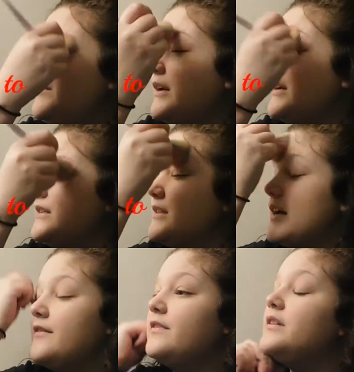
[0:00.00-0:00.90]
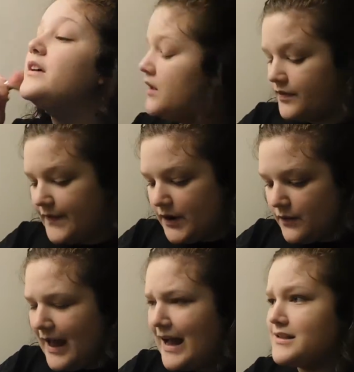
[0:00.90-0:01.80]
because I feel like they
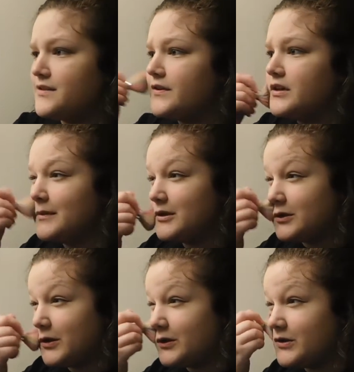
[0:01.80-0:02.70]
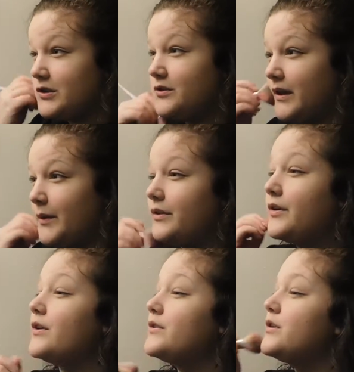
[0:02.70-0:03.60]
don't ask for as much as girls do. Like with
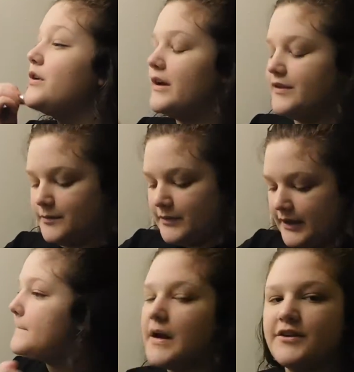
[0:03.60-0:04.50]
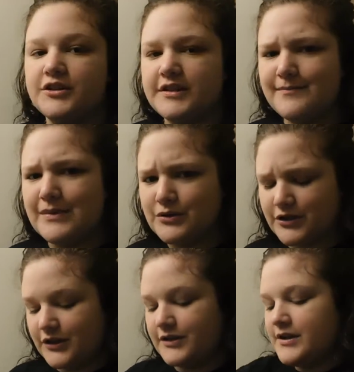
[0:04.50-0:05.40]
girls, you can get them like, I should say most
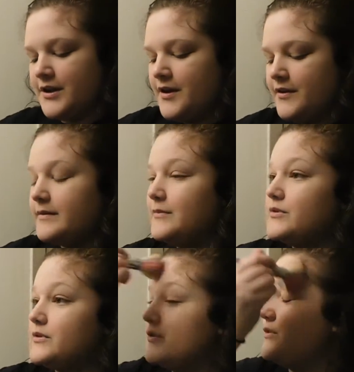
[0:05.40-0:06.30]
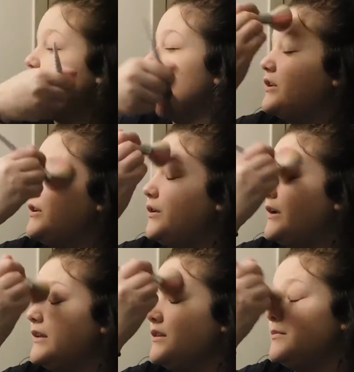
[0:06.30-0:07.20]
girls. For most girls, you
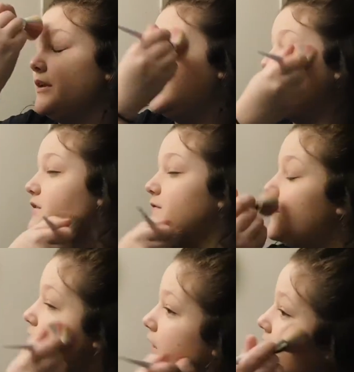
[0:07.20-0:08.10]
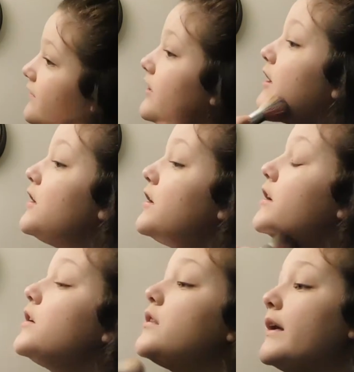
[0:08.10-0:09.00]
can get them like a Sephora gift
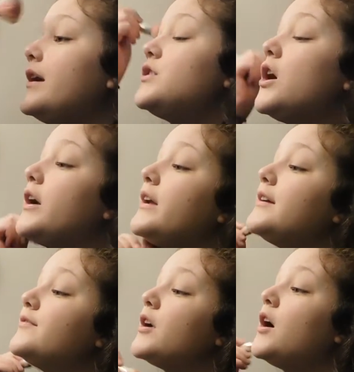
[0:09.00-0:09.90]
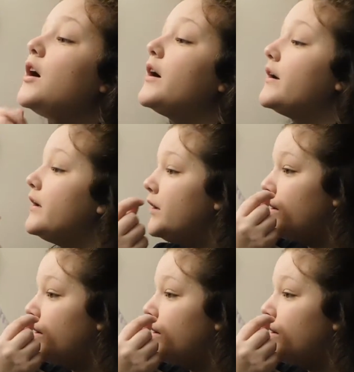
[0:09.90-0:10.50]
card or like a Target gift card,